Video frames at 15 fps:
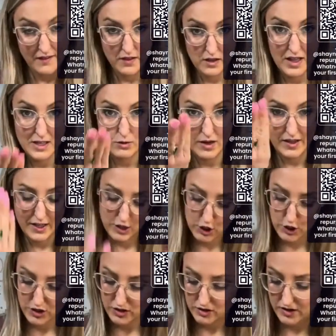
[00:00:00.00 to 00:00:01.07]
That's what I like to do.
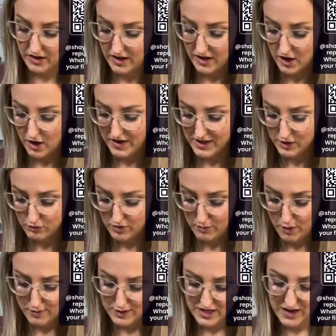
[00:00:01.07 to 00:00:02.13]
That's, you know, hence
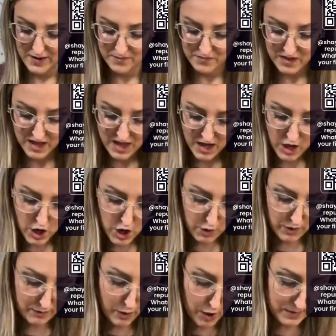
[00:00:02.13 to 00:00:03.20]
repurposing.
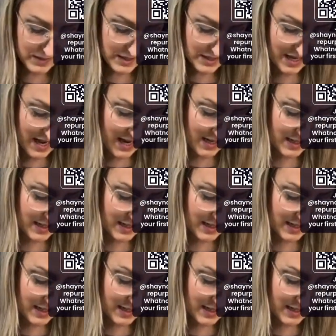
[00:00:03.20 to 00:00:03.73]
Repurpose things